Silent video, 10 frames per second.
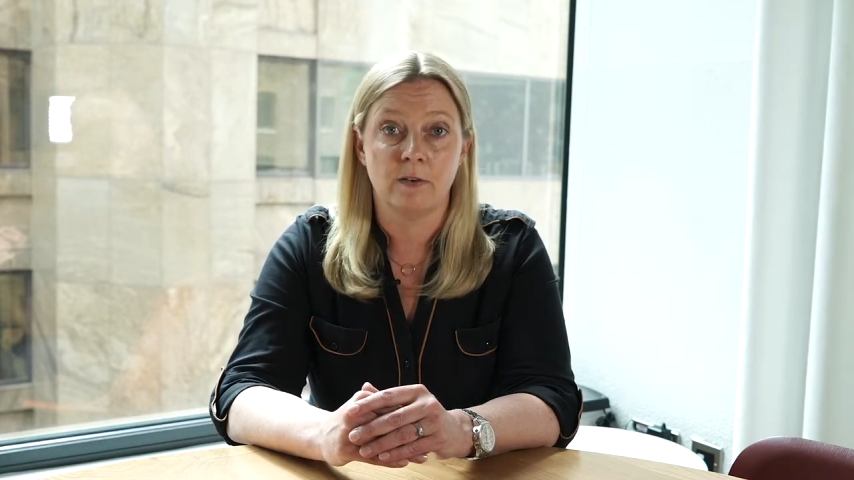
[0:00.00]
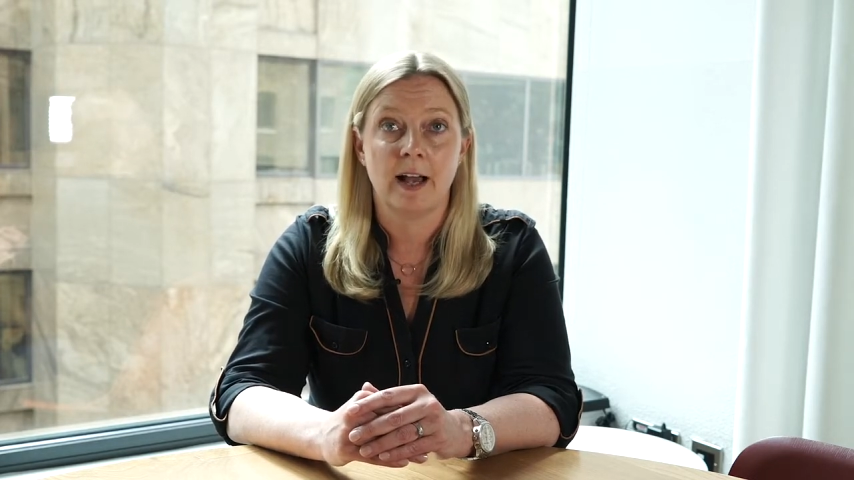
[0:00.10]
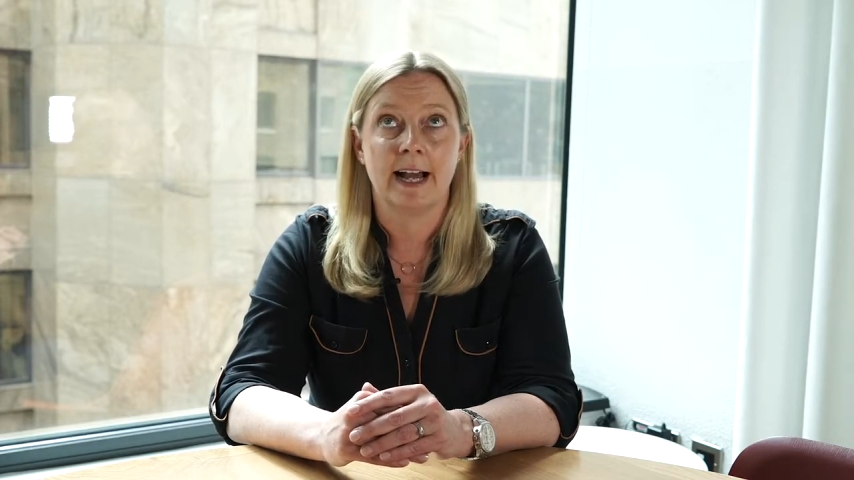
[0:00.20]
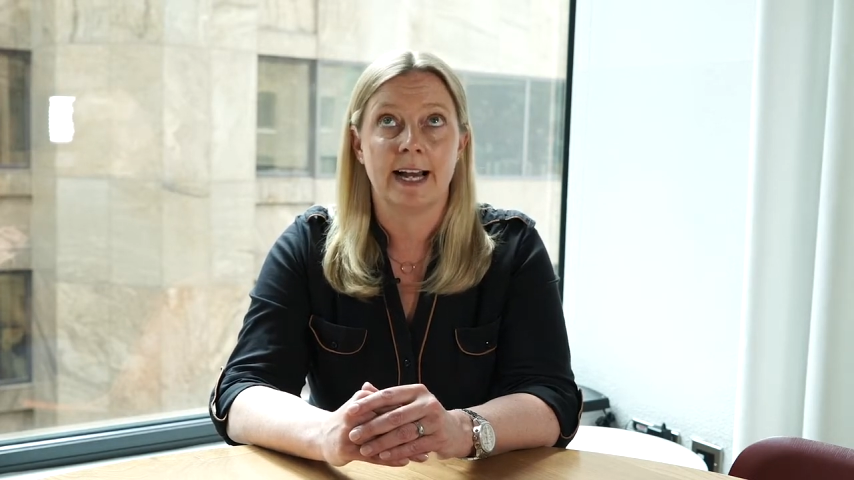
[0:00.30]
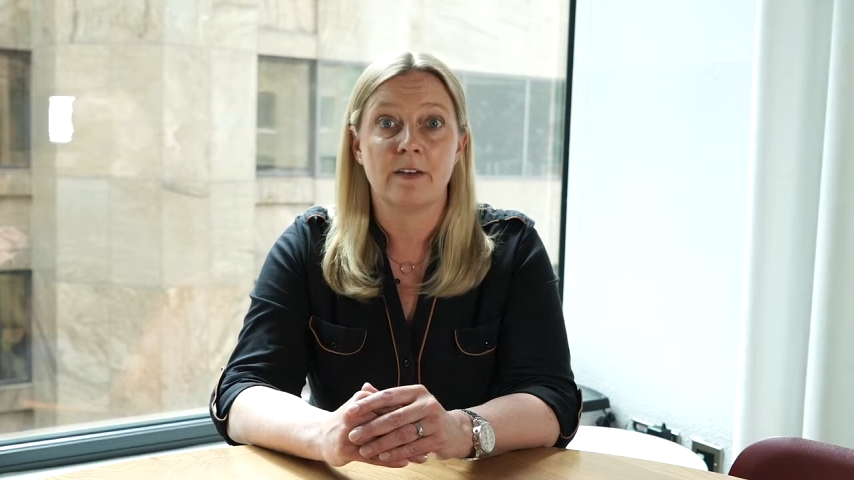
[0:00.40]

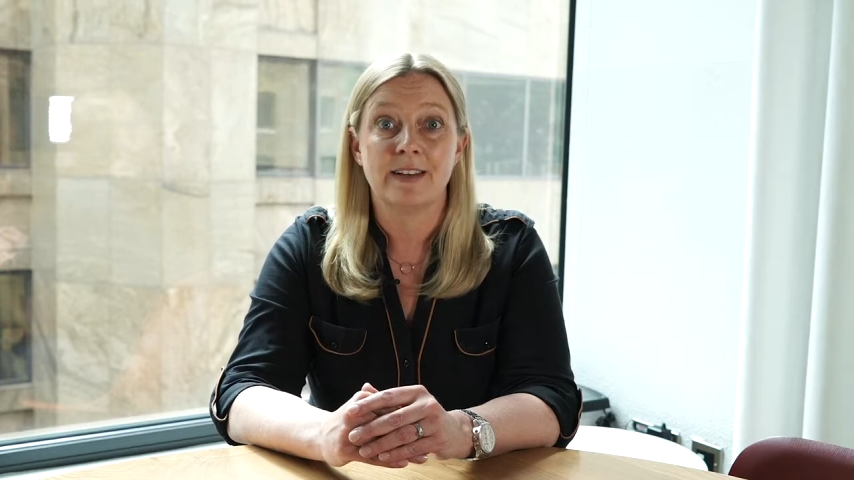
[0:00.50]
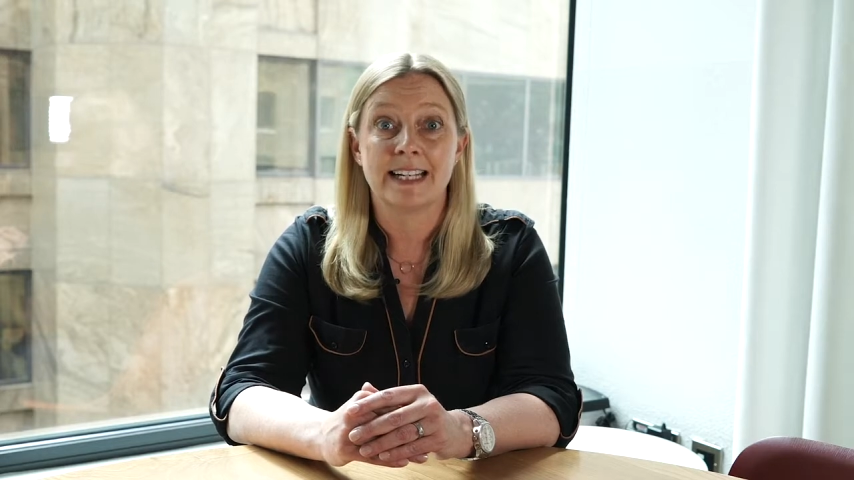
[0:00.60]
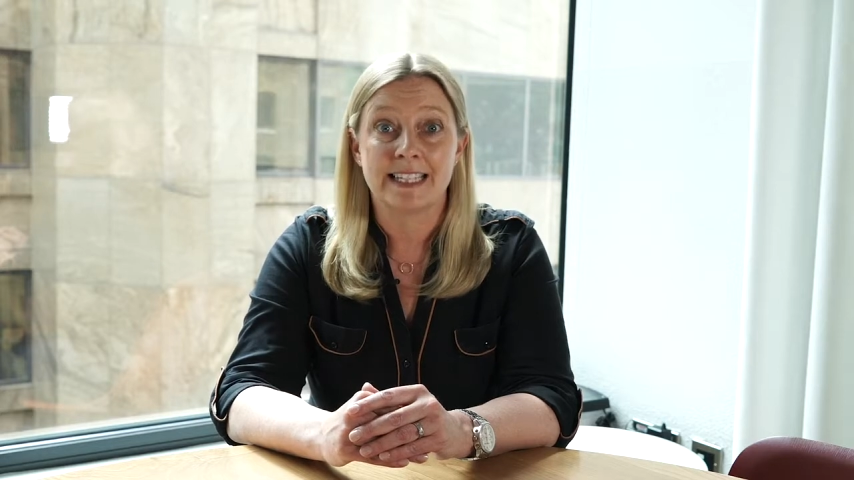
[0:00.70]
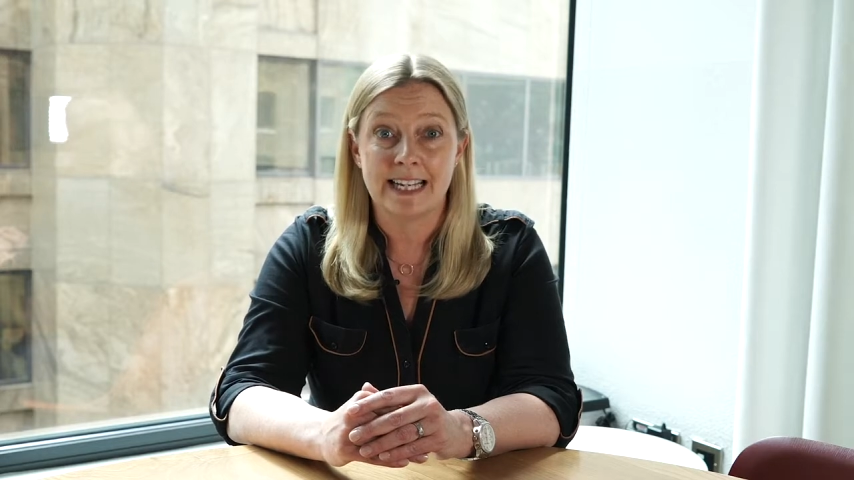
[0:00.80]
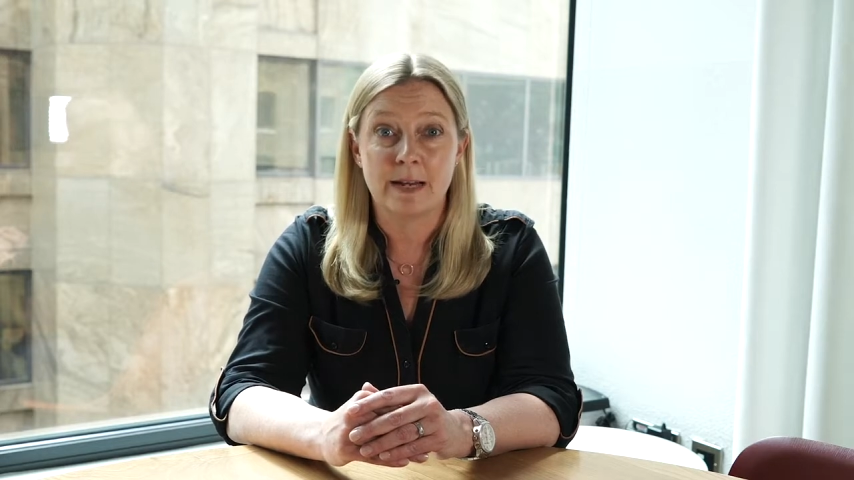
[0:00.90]
and having a
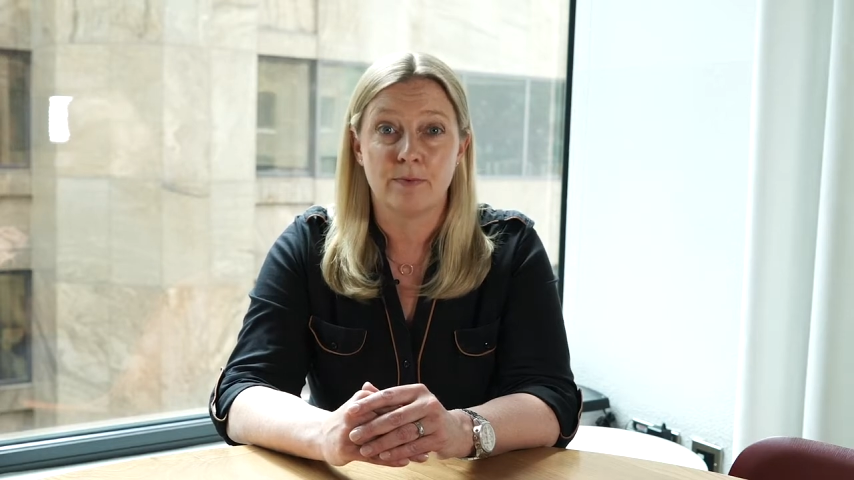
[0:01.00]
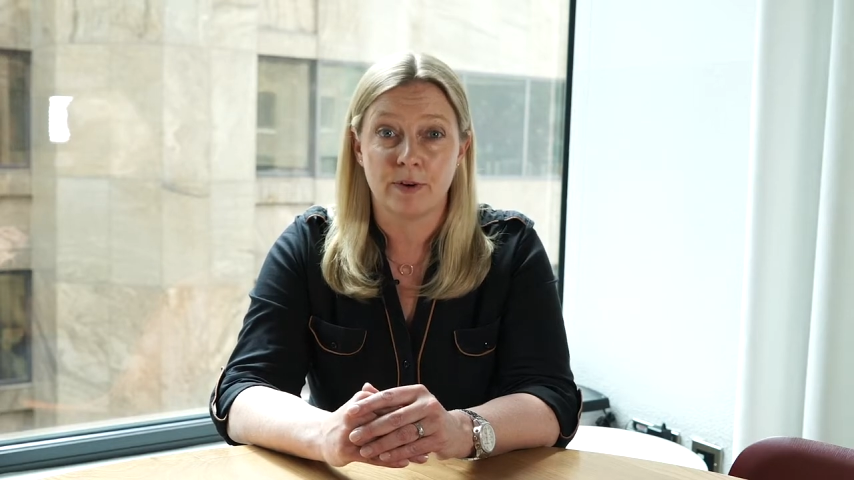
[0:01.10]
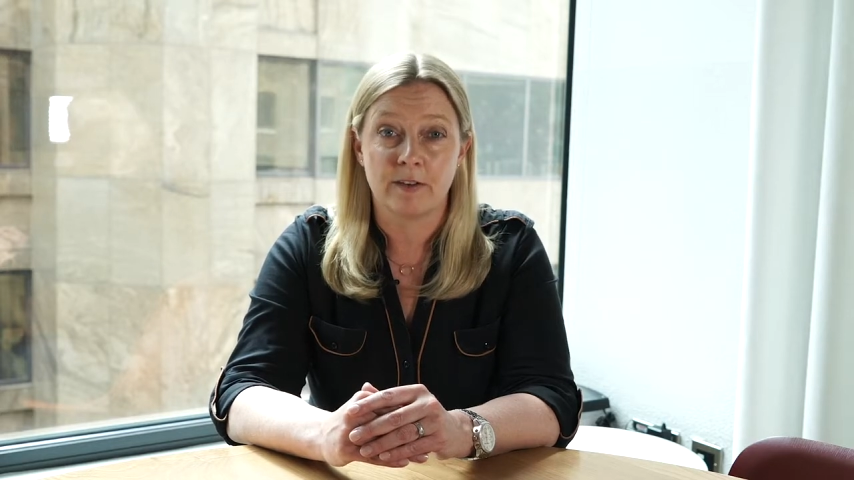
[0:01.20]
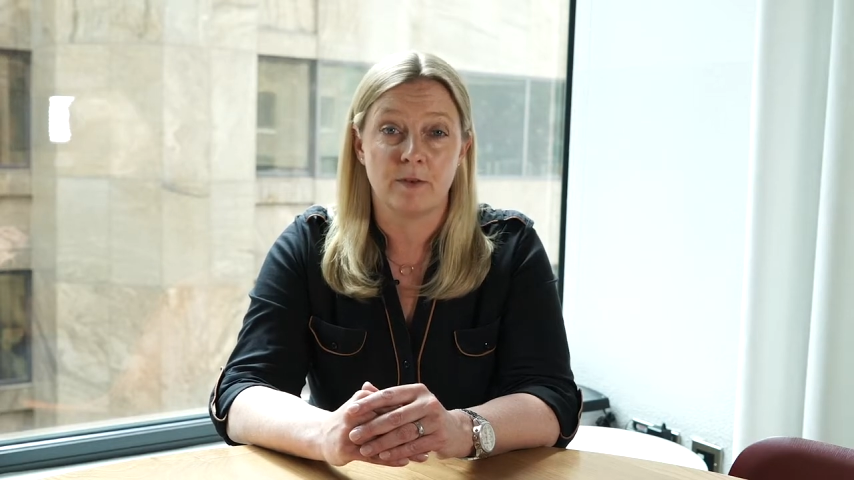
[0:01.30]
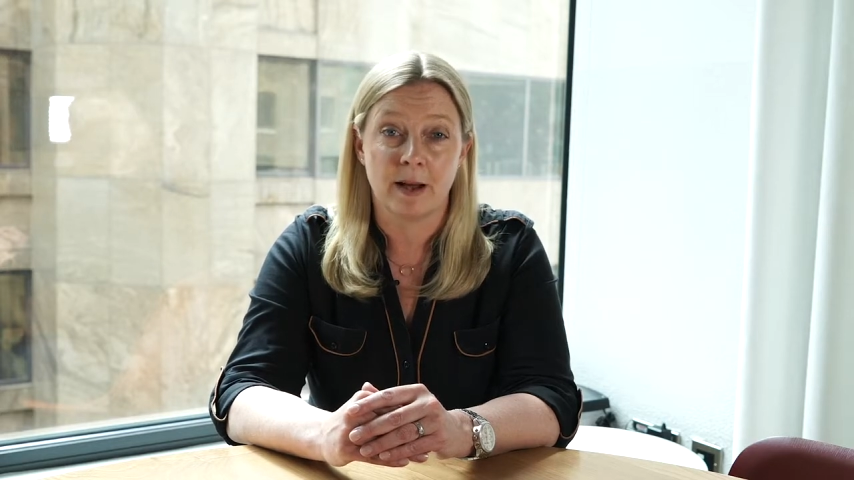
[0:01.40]

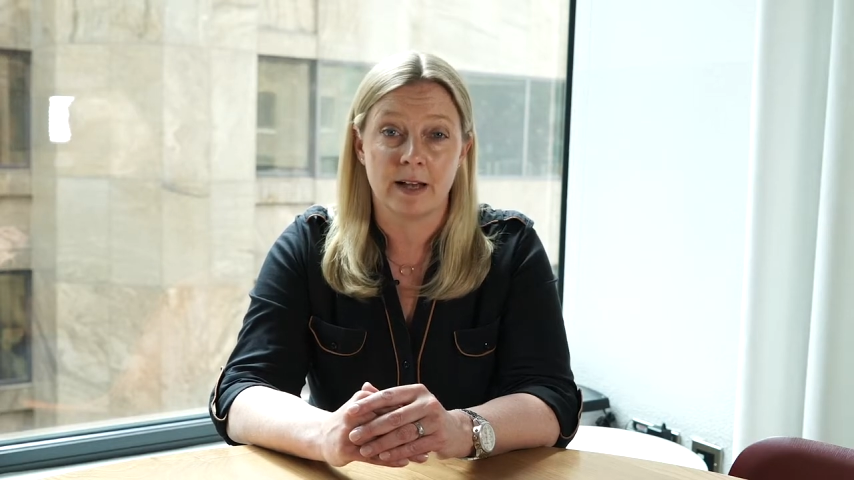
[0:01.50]
debrief about a